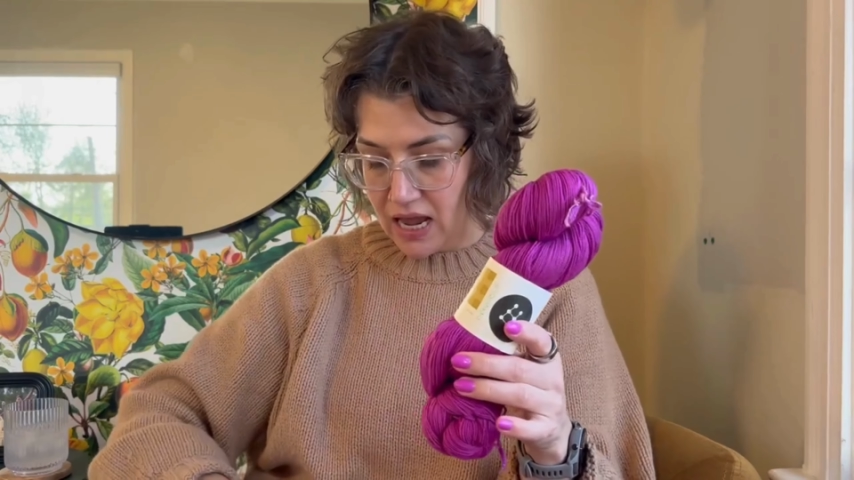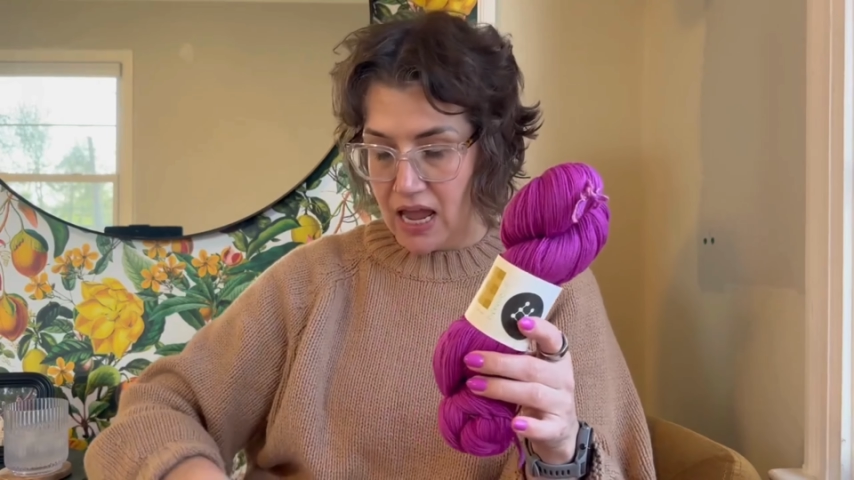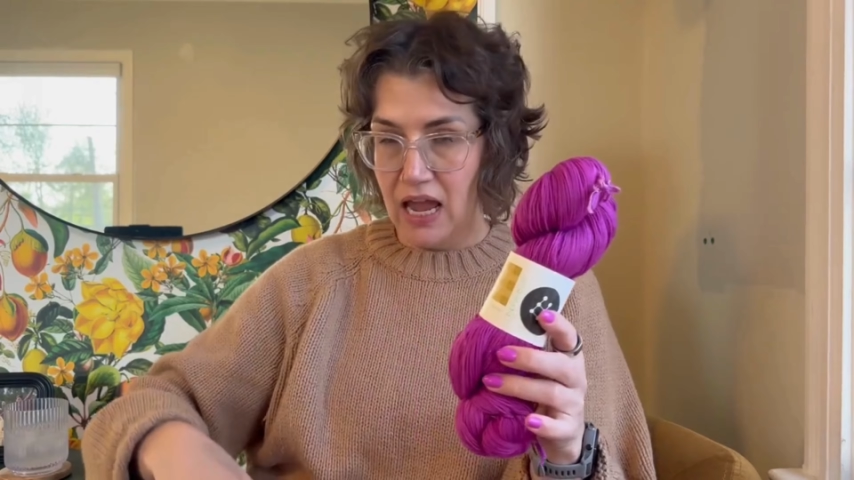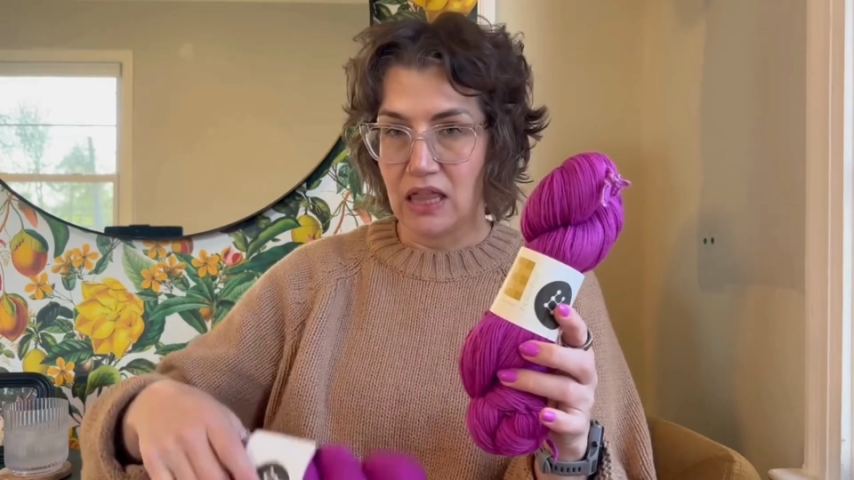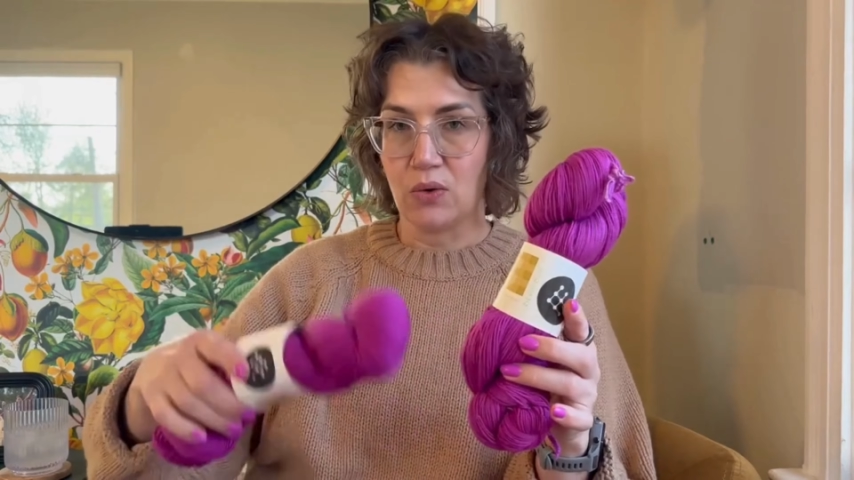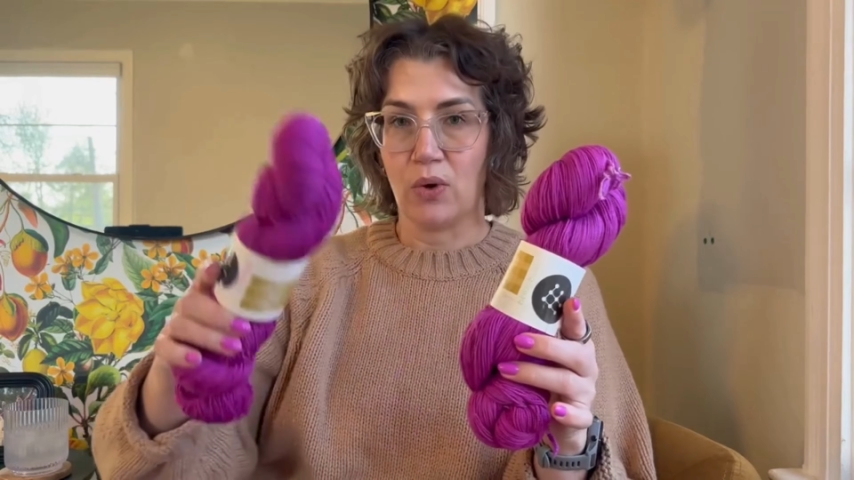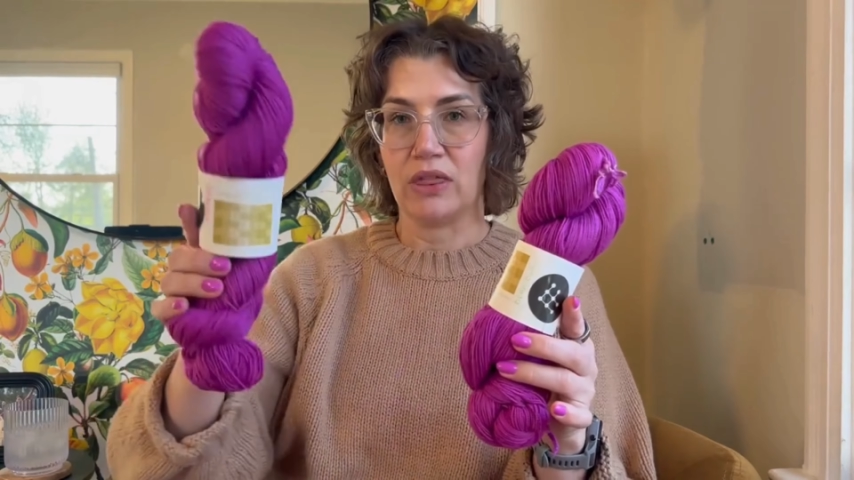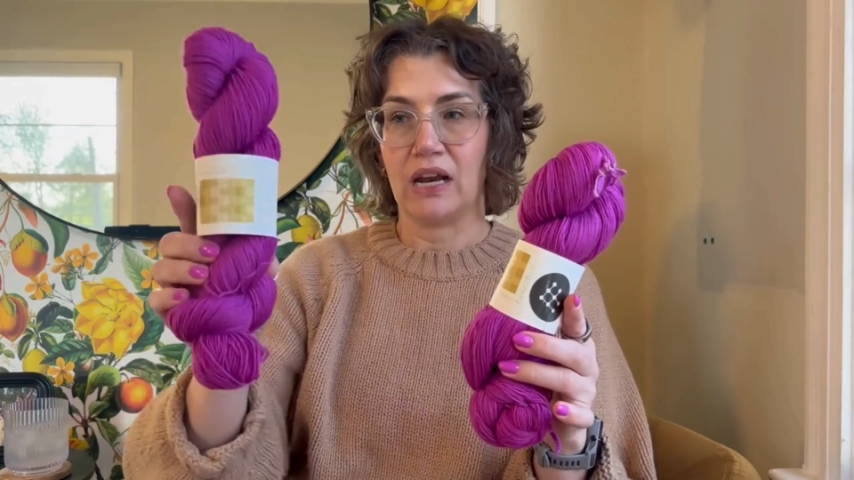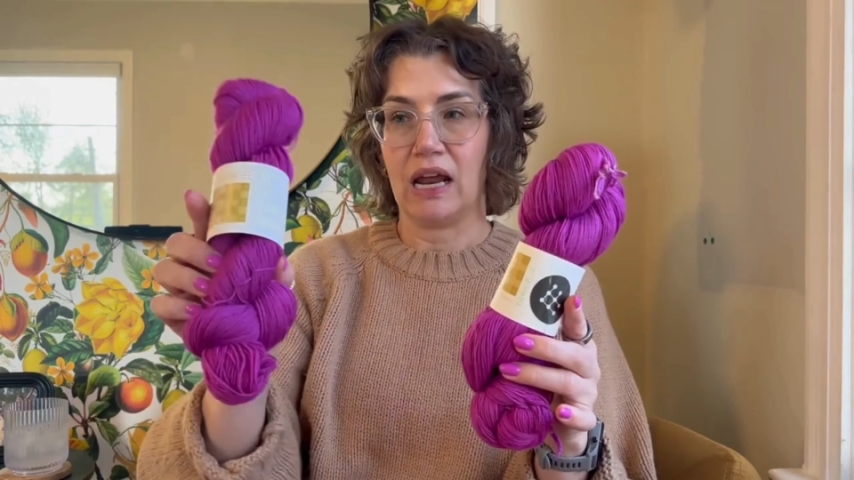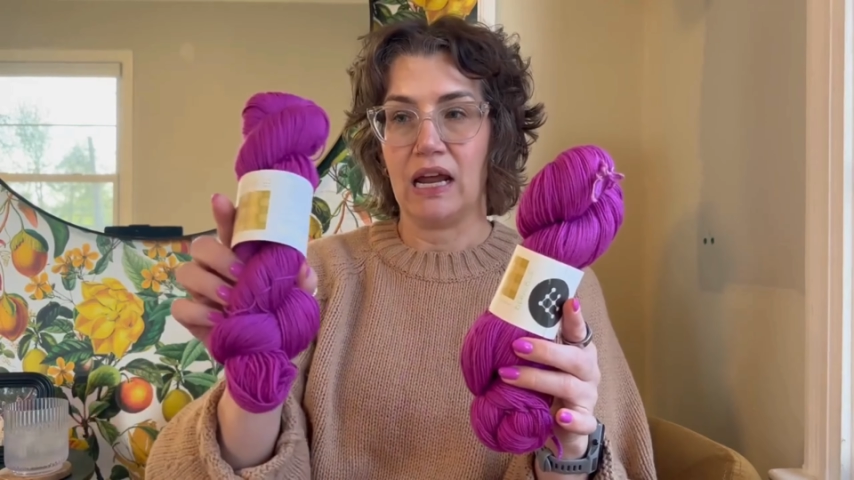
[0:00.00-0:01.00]
And the one that
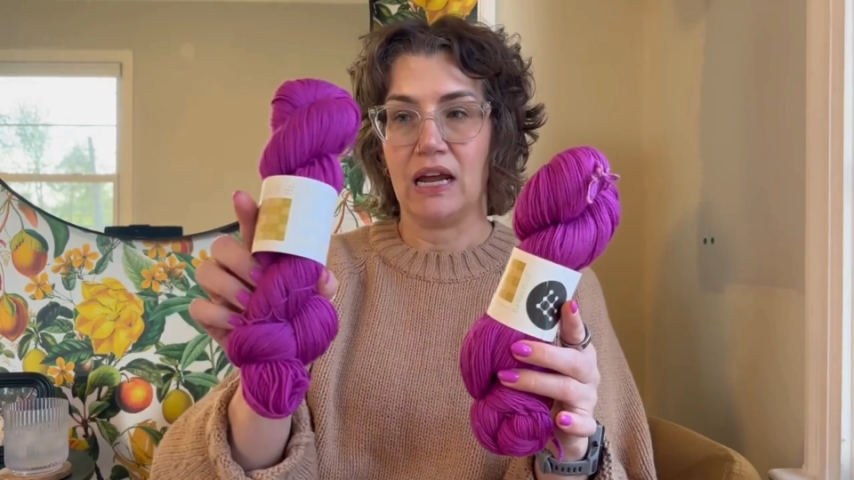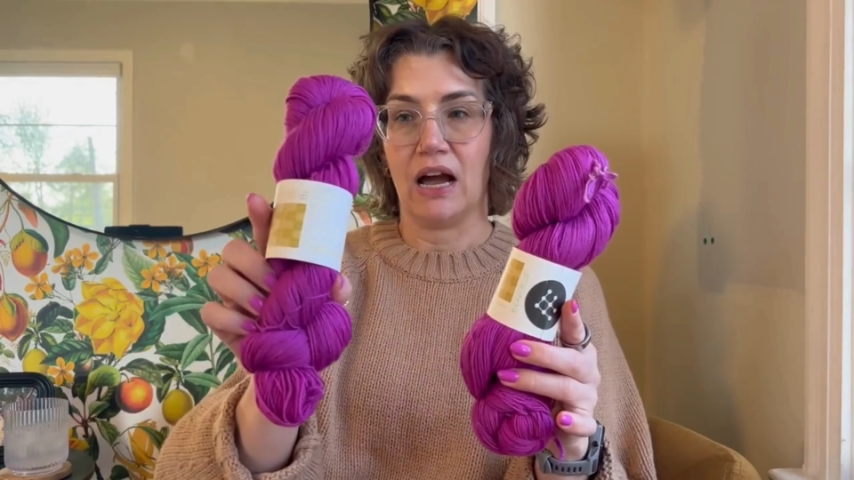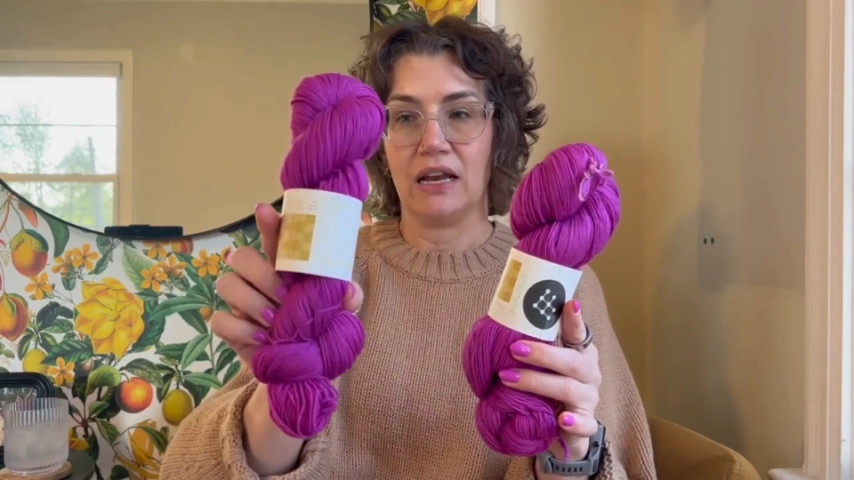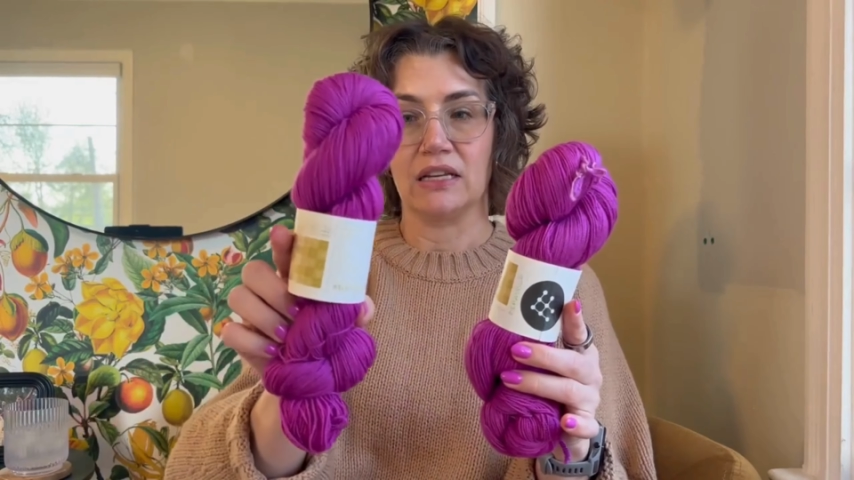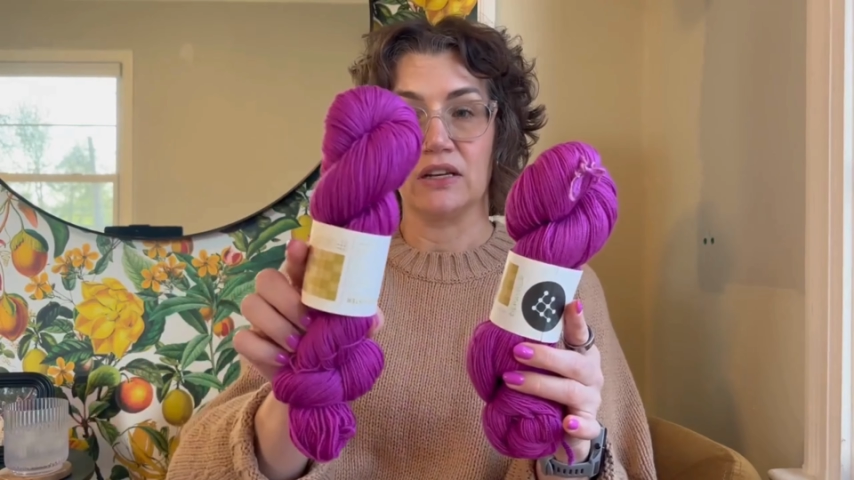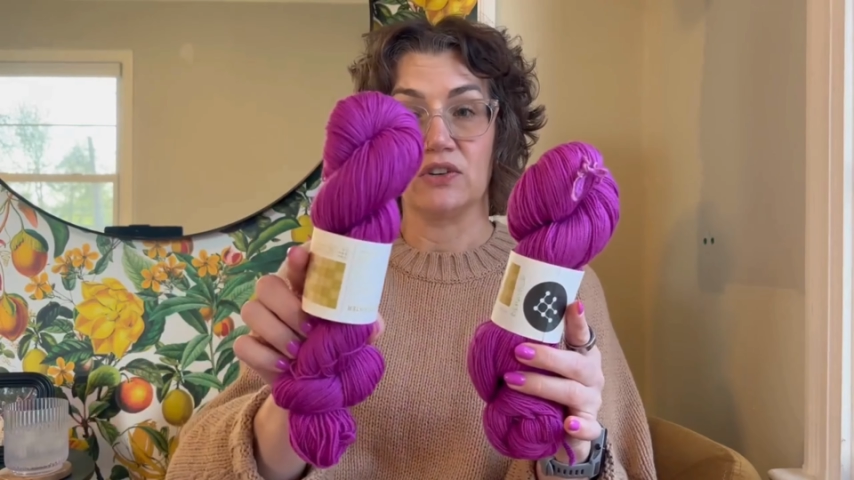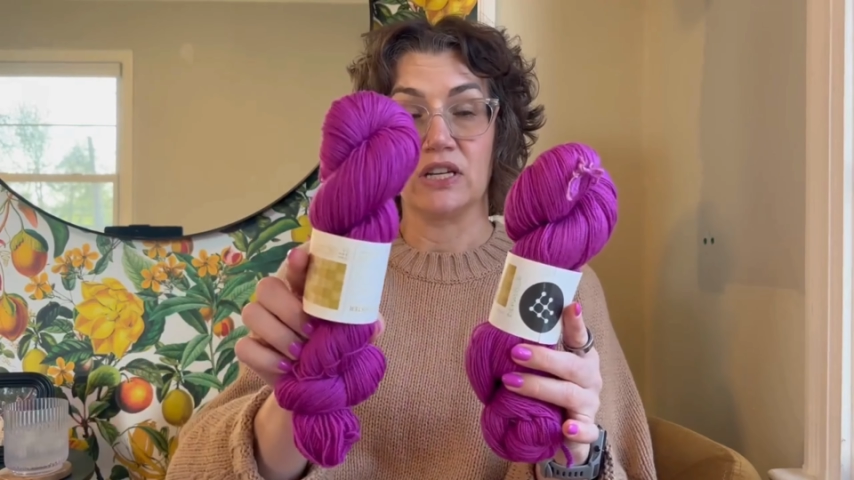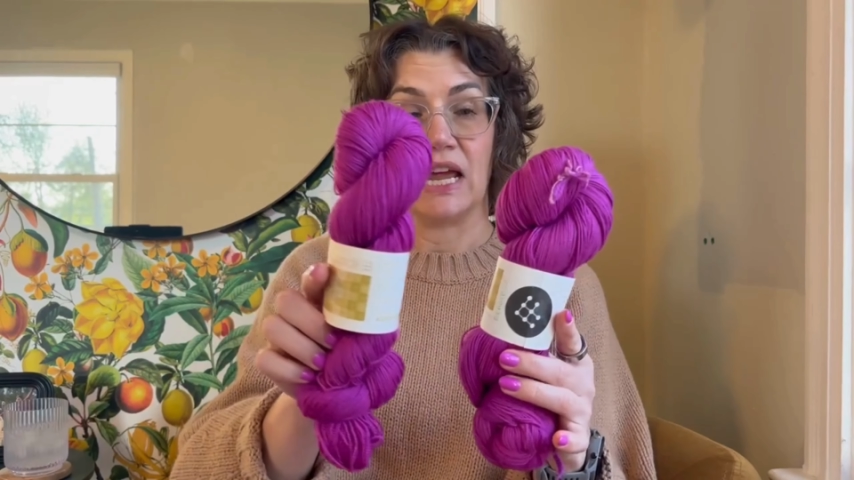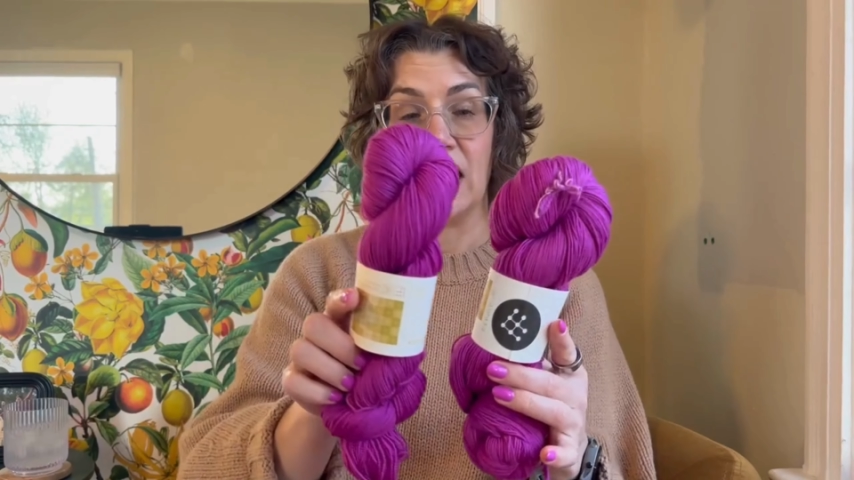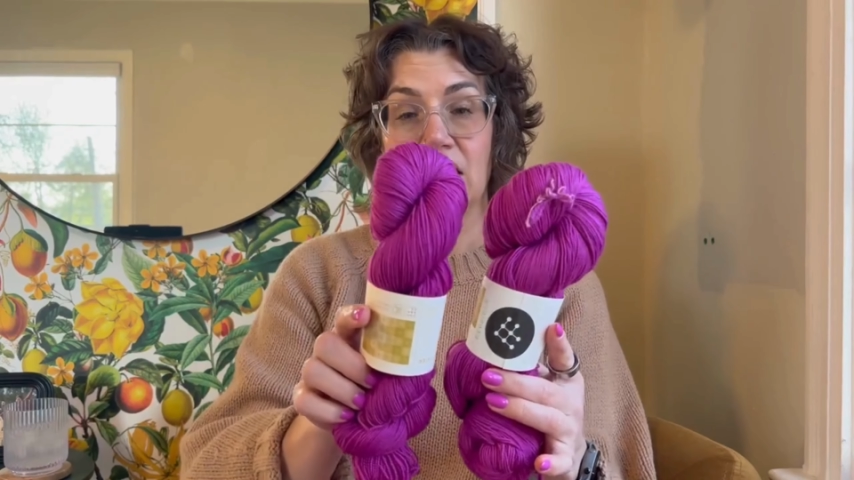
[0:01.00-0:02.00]
I got delivered
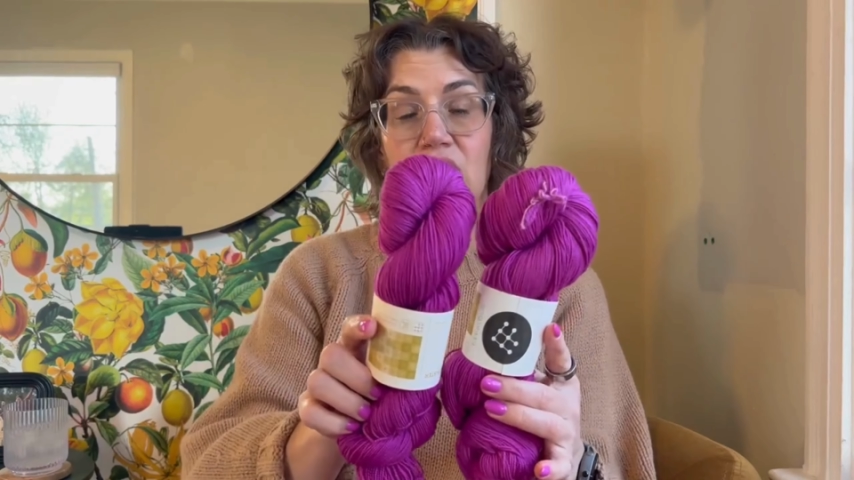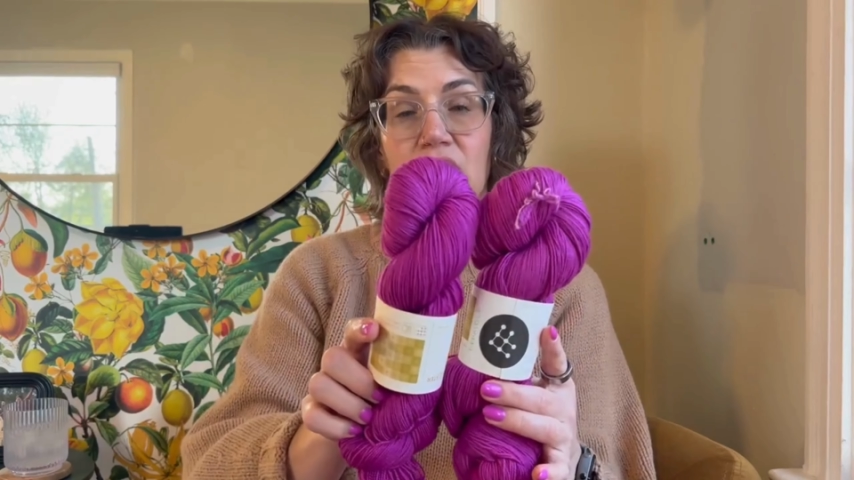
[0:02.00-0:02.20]
today, there